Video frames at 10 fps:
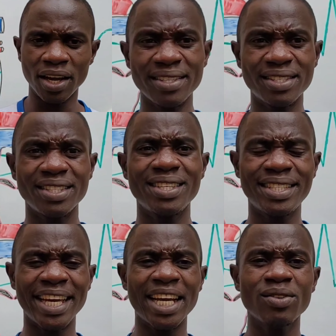ECG
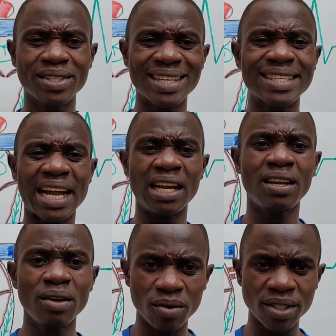tells us a
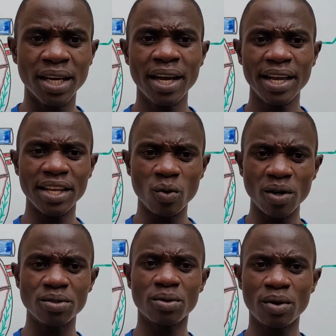lot in
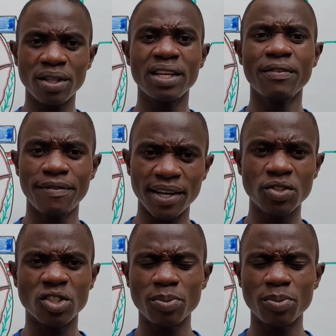what you call the deflections,